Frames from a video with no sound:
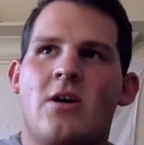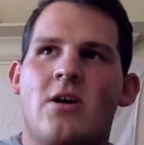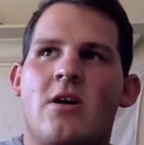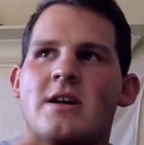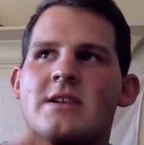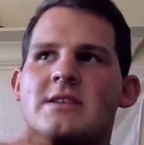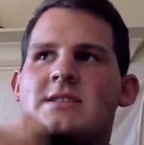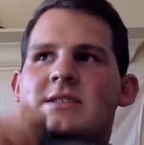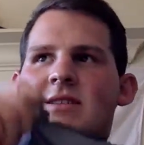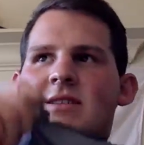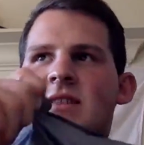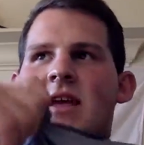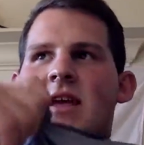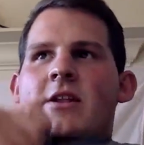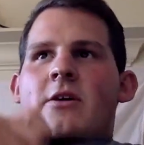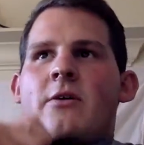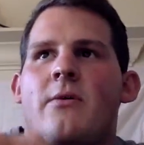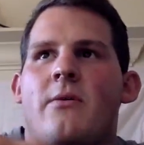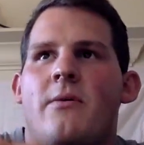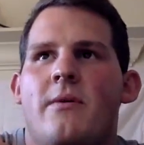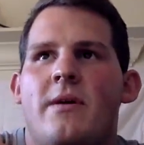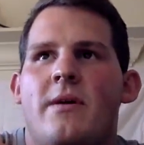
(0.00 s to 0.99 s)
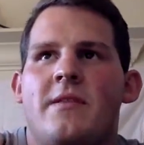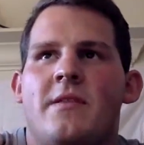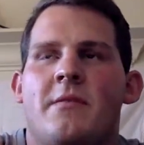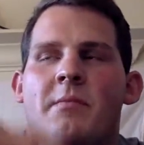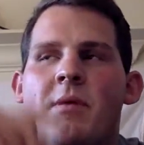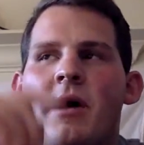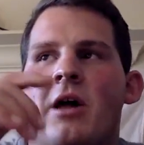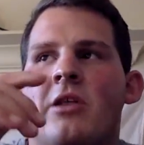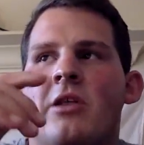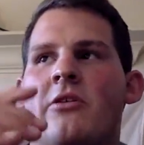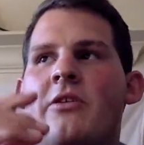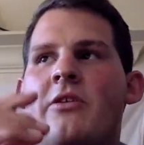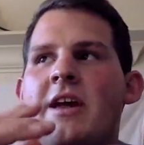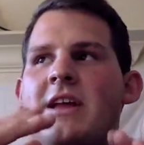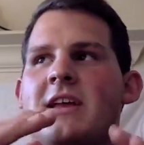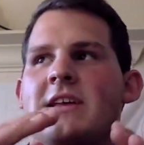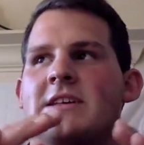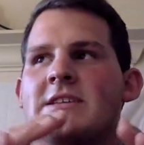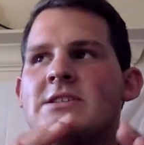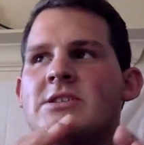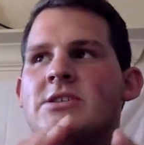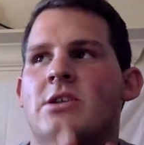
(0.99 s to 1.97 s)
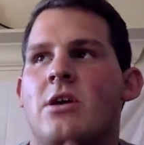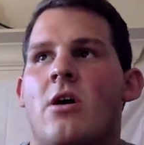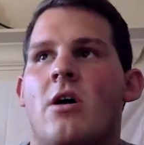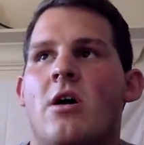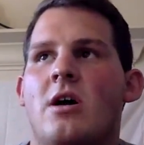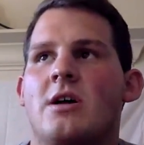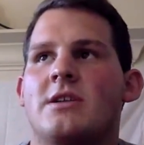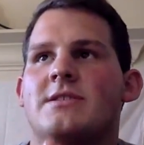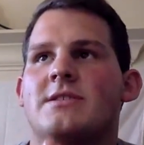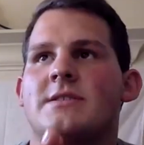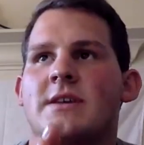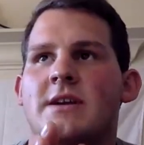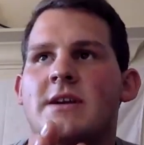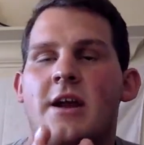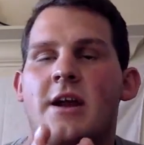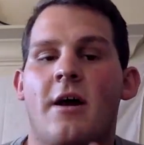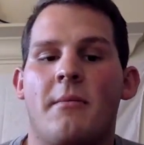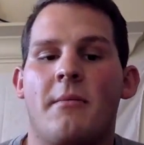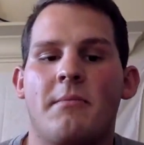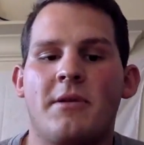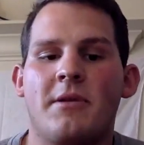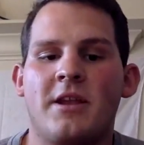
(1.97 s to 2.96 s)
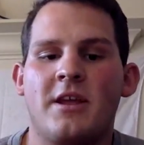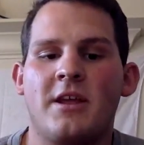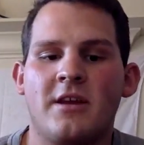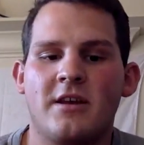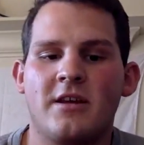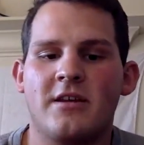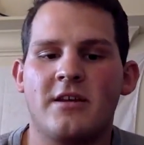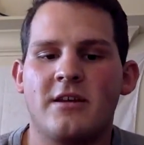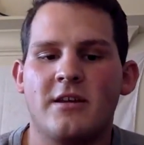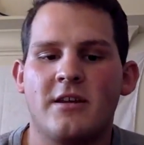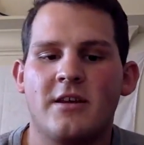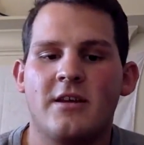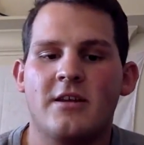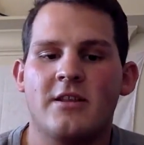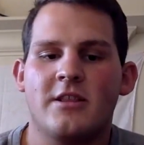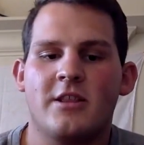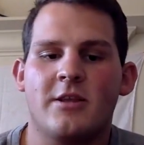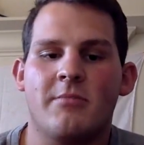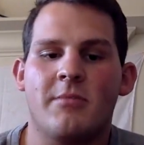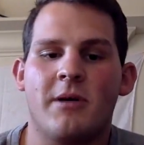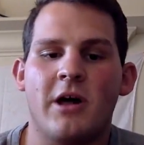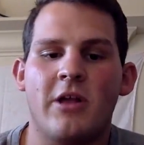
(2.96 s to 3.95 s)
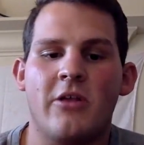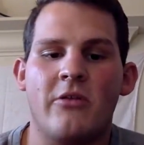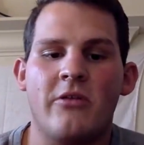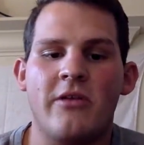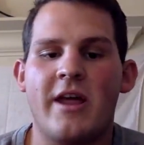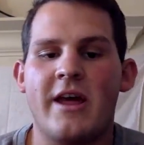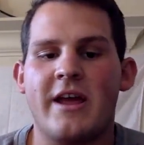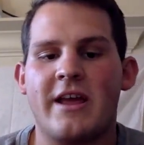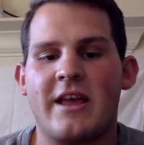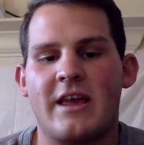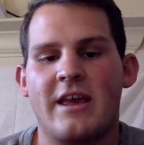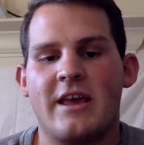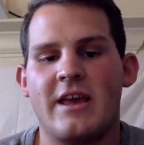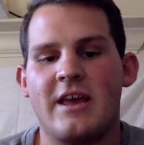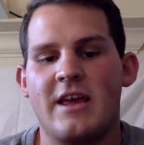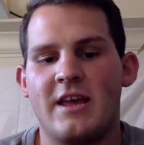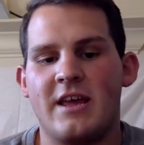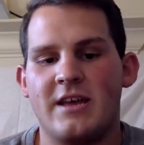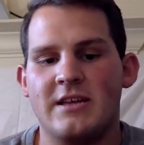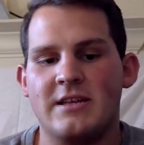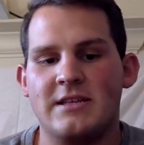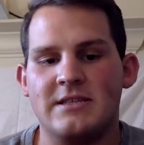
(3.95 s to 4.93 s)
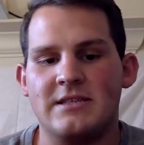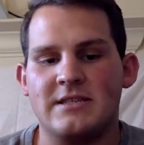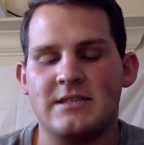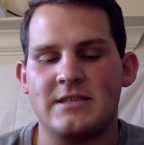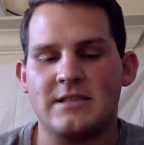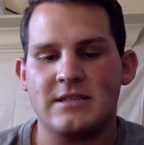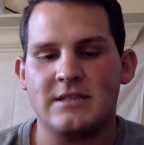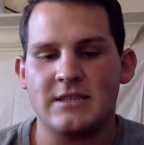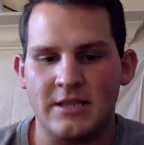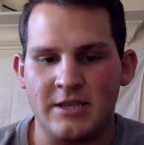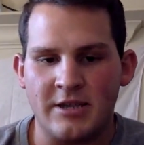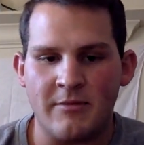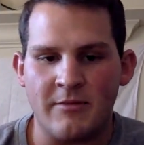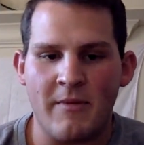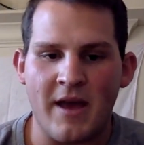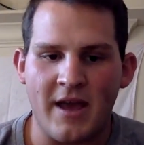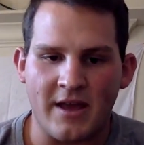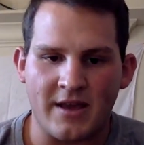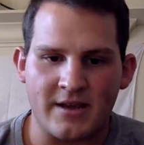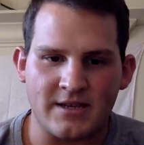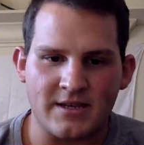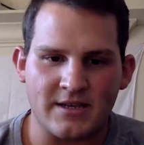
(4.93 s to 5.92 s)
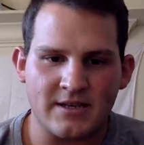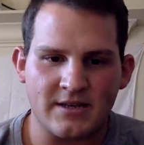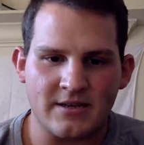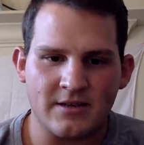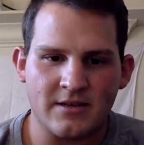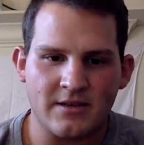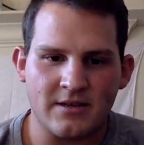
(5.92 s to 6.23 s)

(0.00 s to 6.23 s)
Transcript: not, the bottleneck is not the company. The bottleneck is the demand.